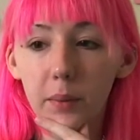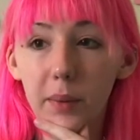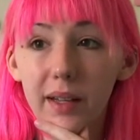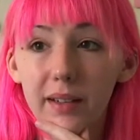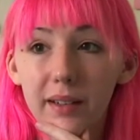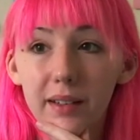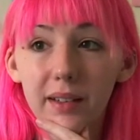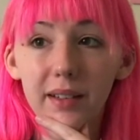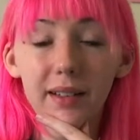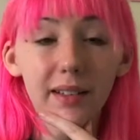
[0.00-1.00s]
But
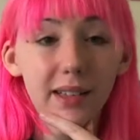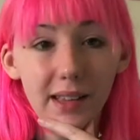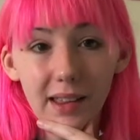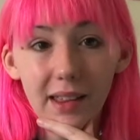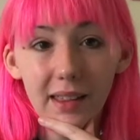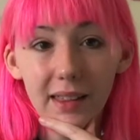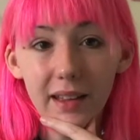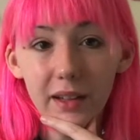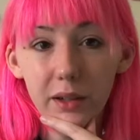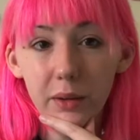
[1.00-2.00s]

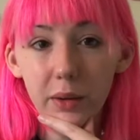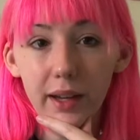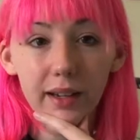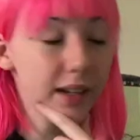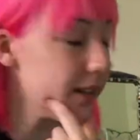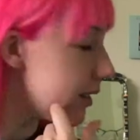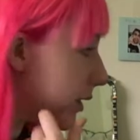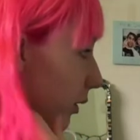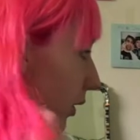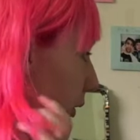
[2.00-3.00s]
thank you, and I
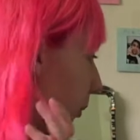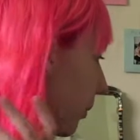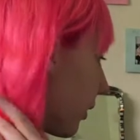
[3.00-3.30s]
still hope